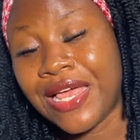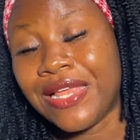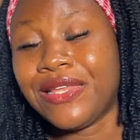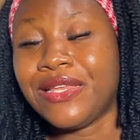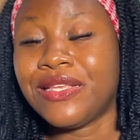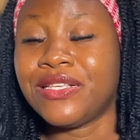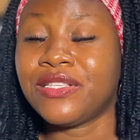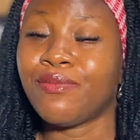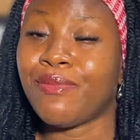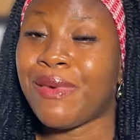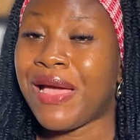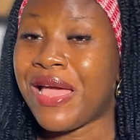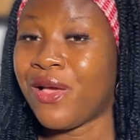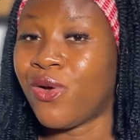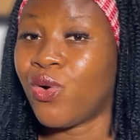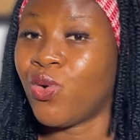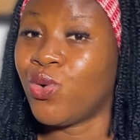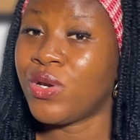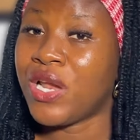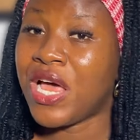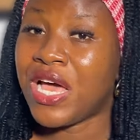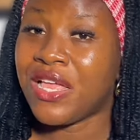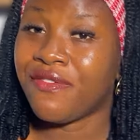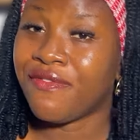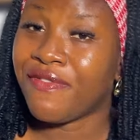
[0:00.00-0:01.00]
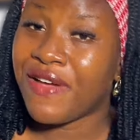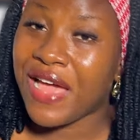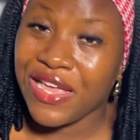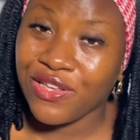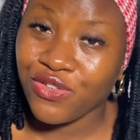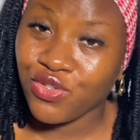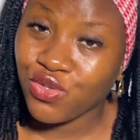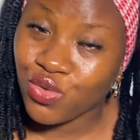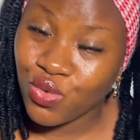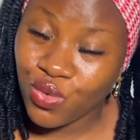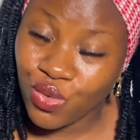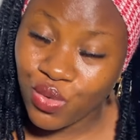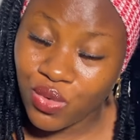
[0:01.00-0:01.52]
That is my own
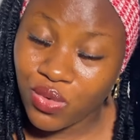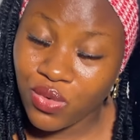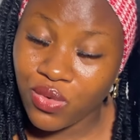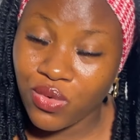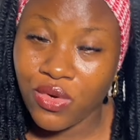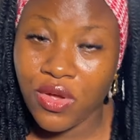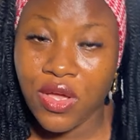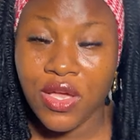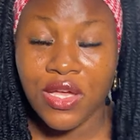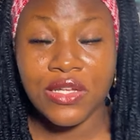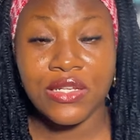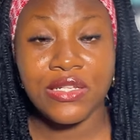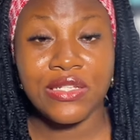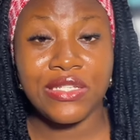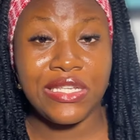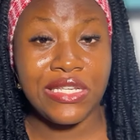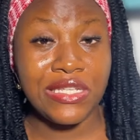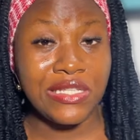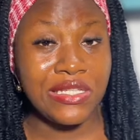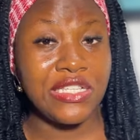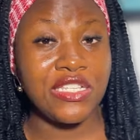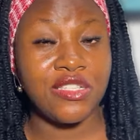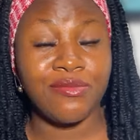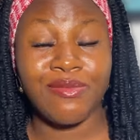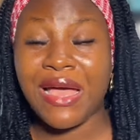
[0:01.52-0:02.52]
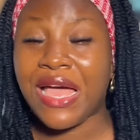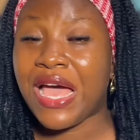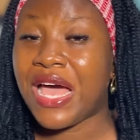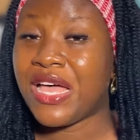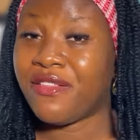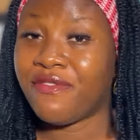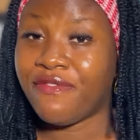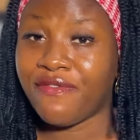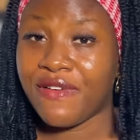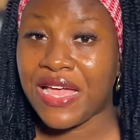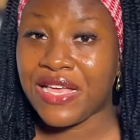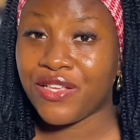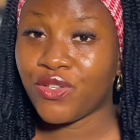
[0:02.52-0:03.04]
advice. So this is my
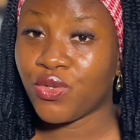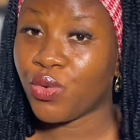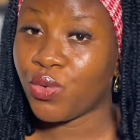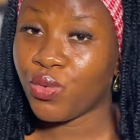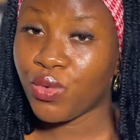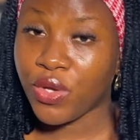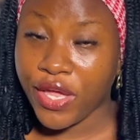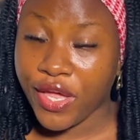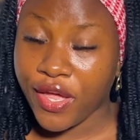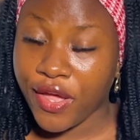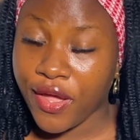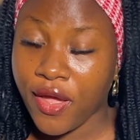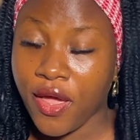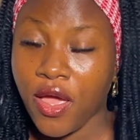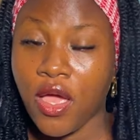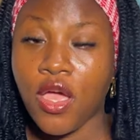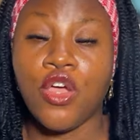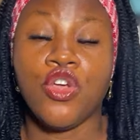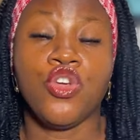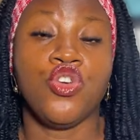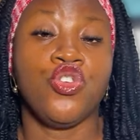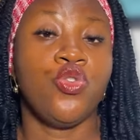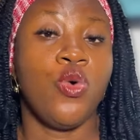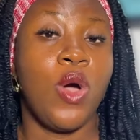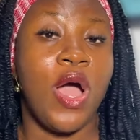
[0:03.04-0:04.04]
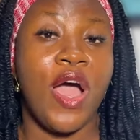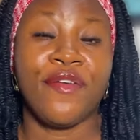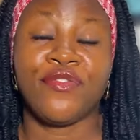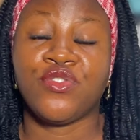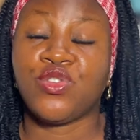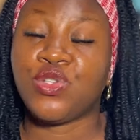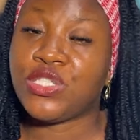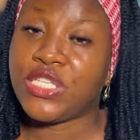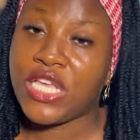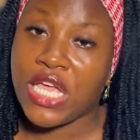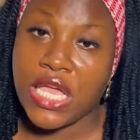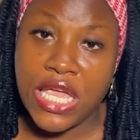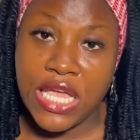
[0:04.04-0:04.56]
advice, okay? You don't have
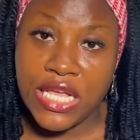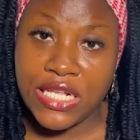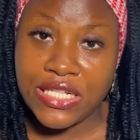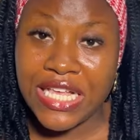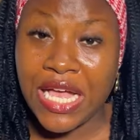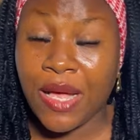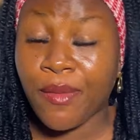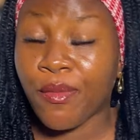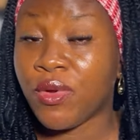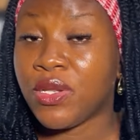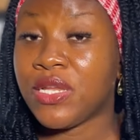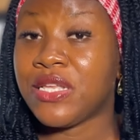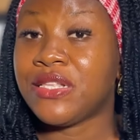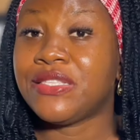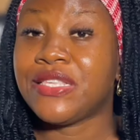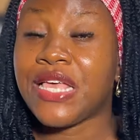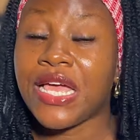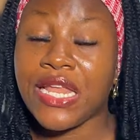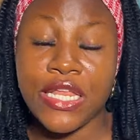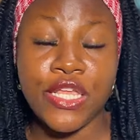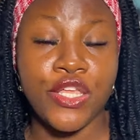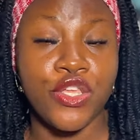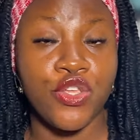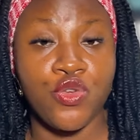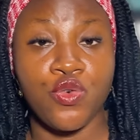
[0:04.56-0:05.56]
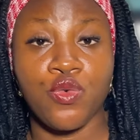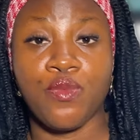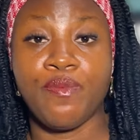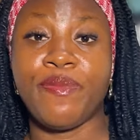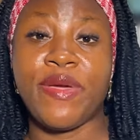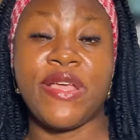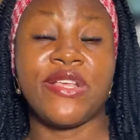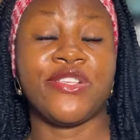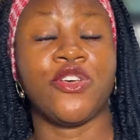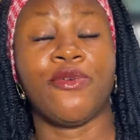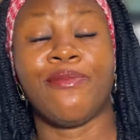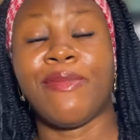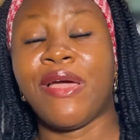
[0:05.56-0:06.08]
to take it. I'm only telling you
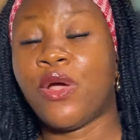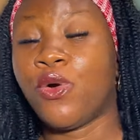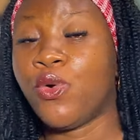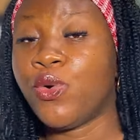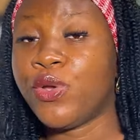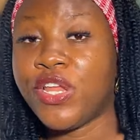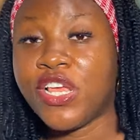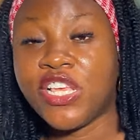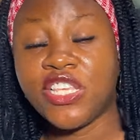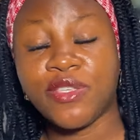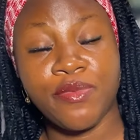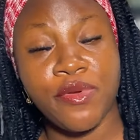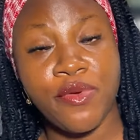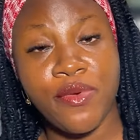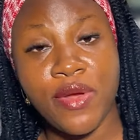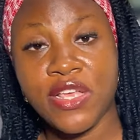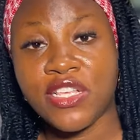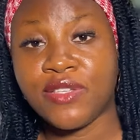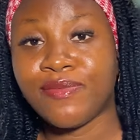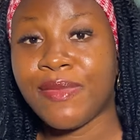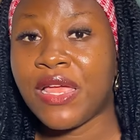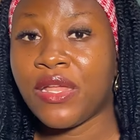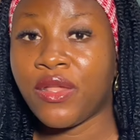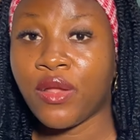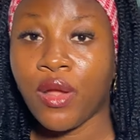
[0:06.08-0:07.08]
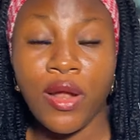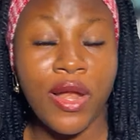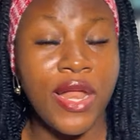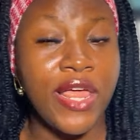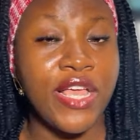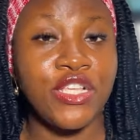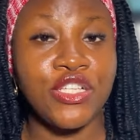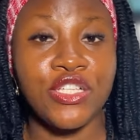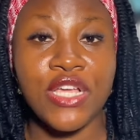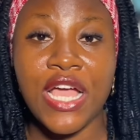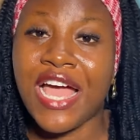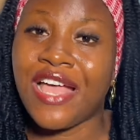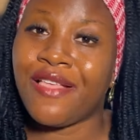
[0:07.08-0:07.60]
based on my own experience, my
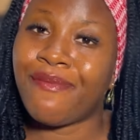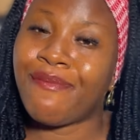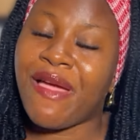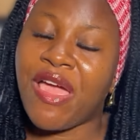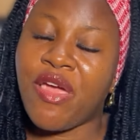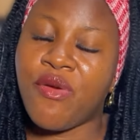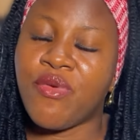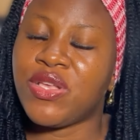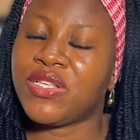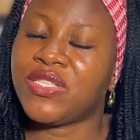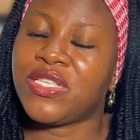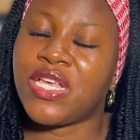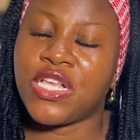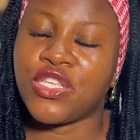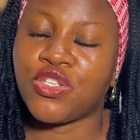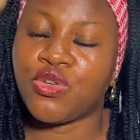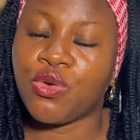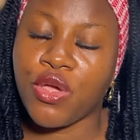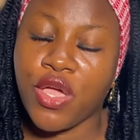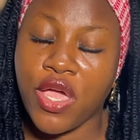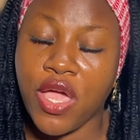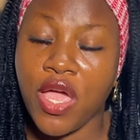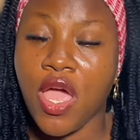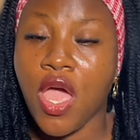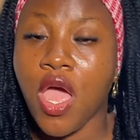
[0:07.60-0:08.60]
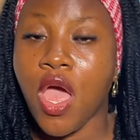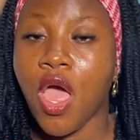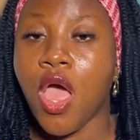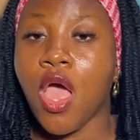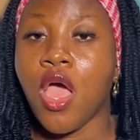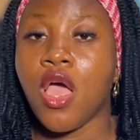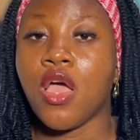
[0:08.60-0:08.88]
knowledge, and my research, okay?